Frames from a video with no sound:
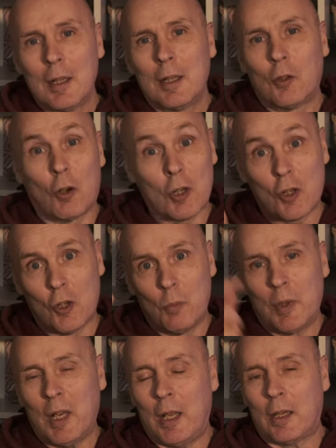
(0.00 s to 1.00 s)
Not a
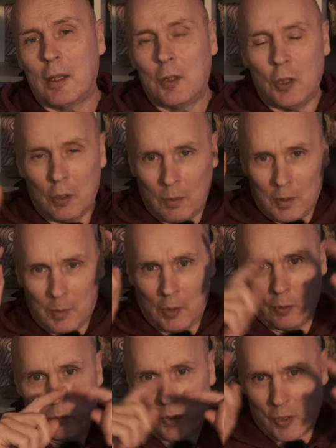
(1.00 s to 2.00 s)
stupid haircut, you know, one
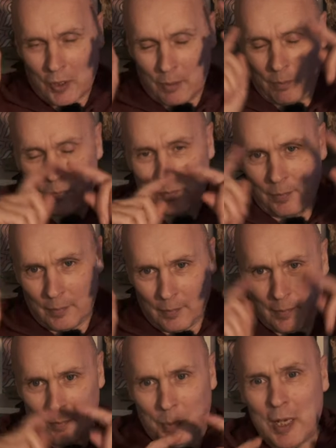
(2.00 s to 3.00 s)
of those
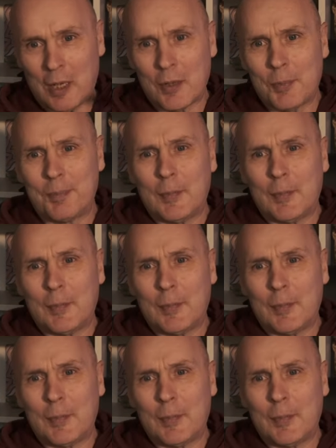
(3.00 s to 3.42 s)
peaks.